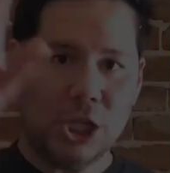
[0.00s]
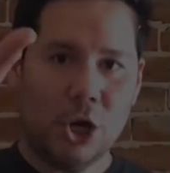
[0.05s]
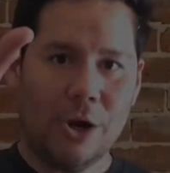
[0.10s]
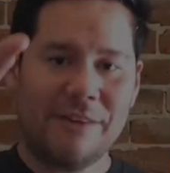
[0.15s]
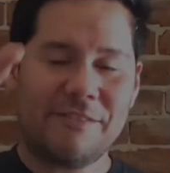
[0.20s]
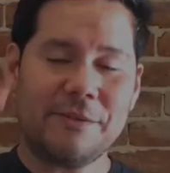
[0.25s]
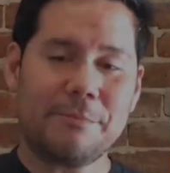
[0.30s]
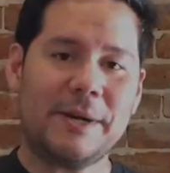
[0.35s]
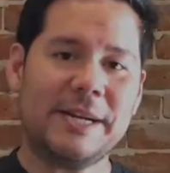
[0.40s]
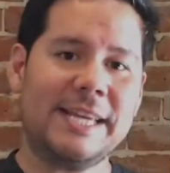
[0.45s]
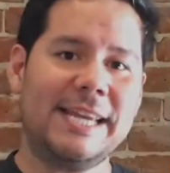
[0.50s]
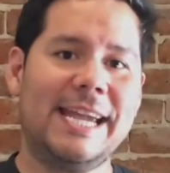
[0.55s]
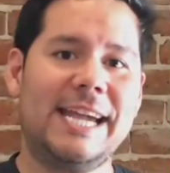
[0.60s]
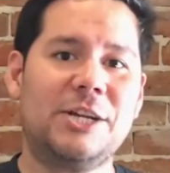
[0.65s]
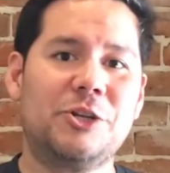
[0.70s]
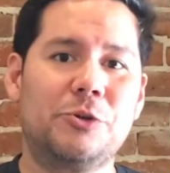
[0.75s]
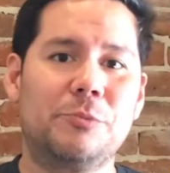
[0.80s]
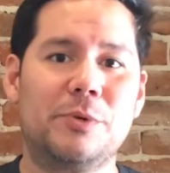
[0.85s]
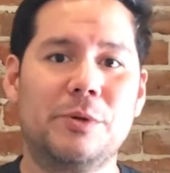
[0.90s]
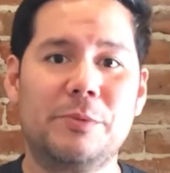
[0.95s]
Hello,
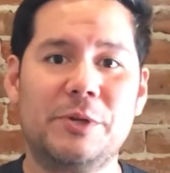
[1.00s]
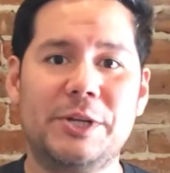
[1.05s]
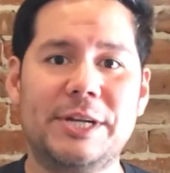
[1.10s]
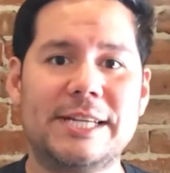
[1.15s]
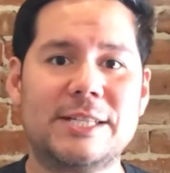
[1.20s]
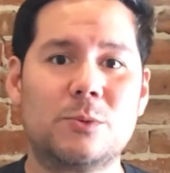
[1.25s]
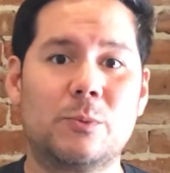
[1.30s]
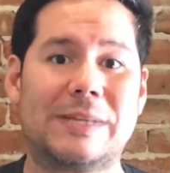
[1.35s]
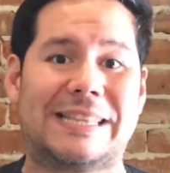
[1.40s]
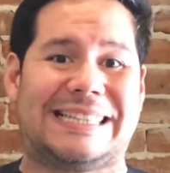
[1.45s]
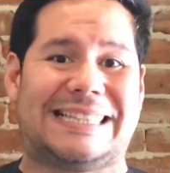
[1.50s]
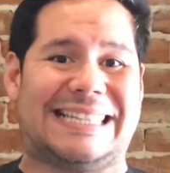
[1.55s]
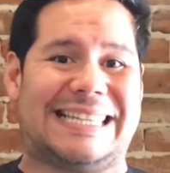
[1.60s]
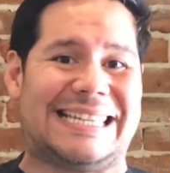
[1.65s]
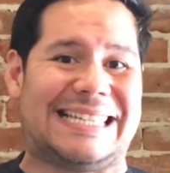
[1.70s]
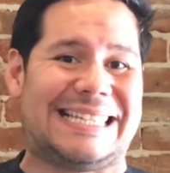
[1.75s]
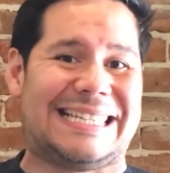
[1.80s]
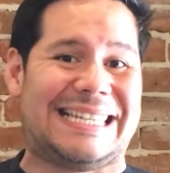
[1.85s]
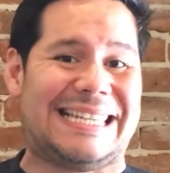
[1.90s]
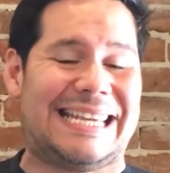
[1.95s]
everybody. Andrew Bermudez with
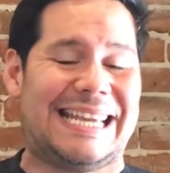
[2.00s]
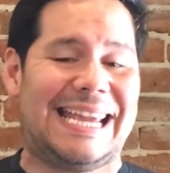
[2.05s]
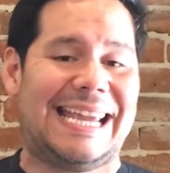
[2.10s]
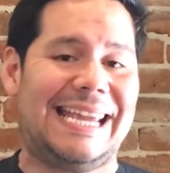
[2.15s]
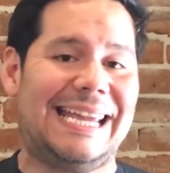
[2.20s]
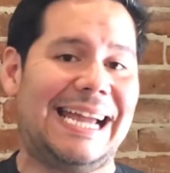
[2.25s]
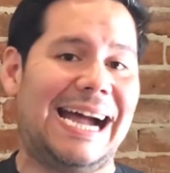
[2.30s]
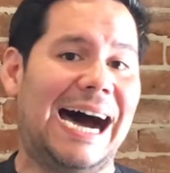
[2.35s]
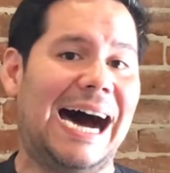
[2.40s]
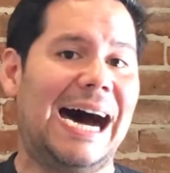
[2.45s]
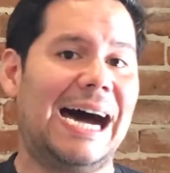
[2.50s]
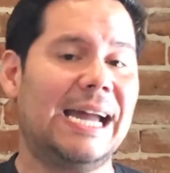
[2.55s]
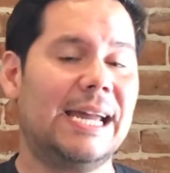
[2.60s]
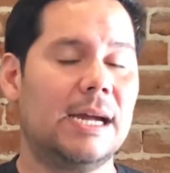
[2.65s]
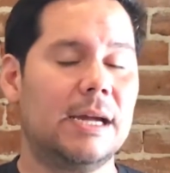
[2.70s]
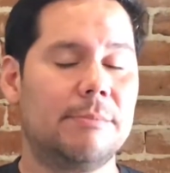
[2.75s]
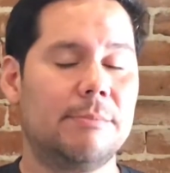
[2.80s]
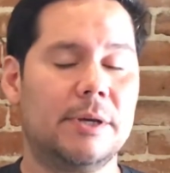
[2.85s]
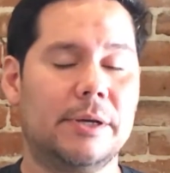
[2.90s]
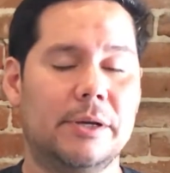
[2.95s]
Digsy
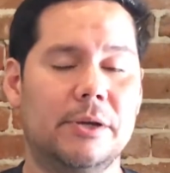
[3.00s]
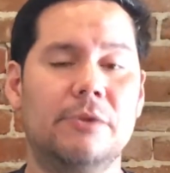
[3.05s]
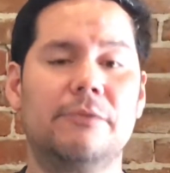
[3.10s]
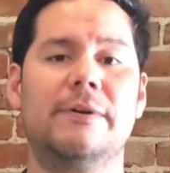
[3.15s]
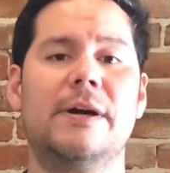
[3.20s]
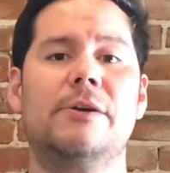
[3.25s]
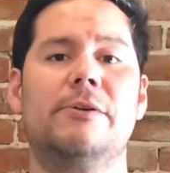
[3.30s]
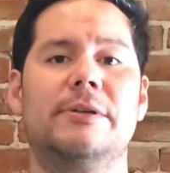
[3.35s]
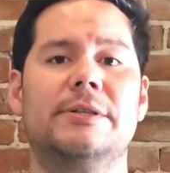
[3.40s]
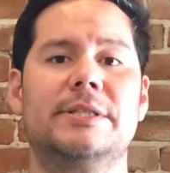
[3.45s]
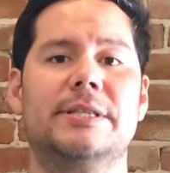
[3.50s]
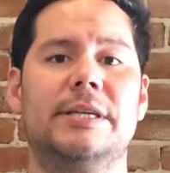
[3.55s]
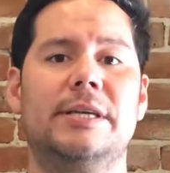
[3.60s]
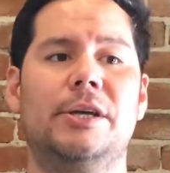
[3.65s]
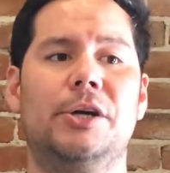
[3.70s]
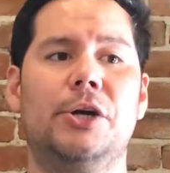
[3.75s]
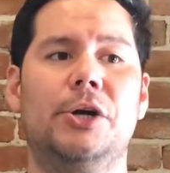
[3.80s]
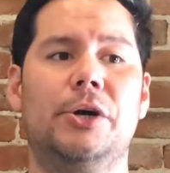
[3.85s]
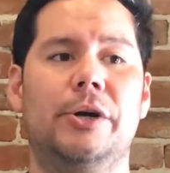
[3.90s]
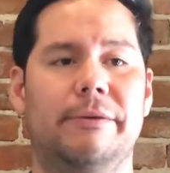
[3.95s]
AI. I'm the co-founder and
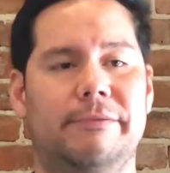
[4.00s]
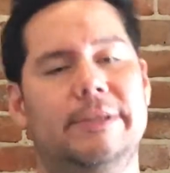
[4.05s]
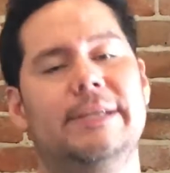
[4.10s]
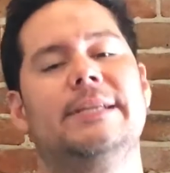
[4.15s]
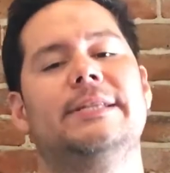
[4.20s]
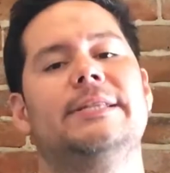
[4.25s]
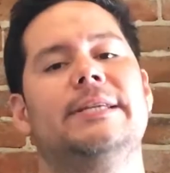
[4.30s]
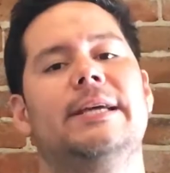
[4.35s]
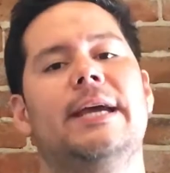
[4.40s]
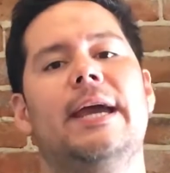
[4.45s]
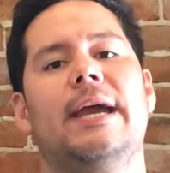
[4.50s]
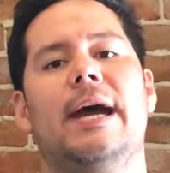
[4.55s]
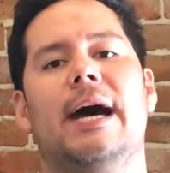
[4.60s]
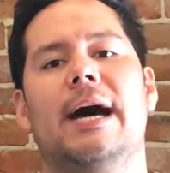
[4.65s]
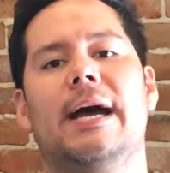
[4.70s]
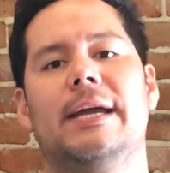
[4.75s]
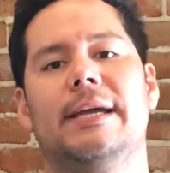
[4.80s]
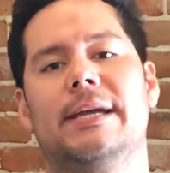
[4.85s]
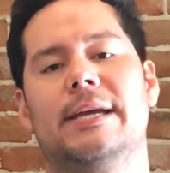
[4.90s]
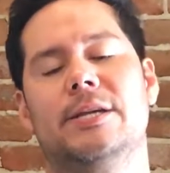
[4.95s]
CEO of Digsy
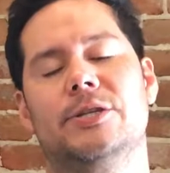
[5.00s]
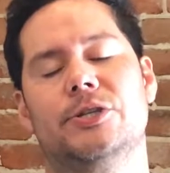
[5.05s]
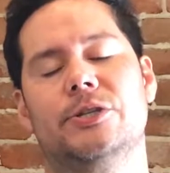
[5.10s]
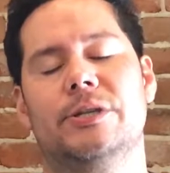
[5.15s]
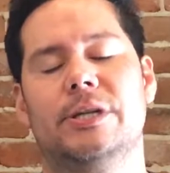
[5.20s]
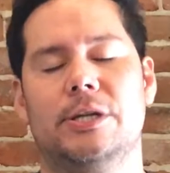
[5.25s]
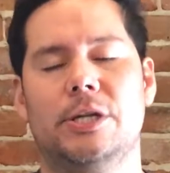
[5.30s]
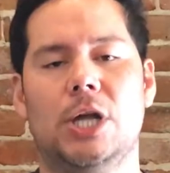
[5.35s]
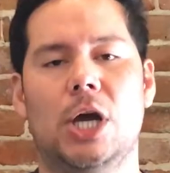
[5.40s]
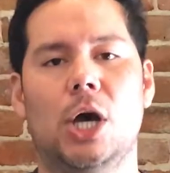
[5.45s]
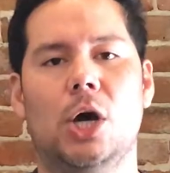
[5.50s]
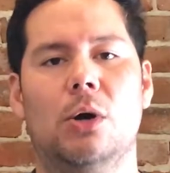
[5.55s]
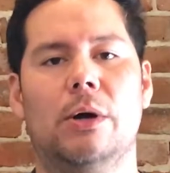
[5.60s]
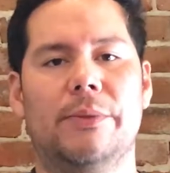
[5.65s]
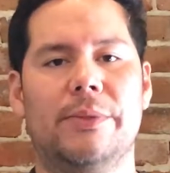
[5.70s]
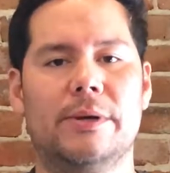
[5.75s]
AI, in case you didn't know.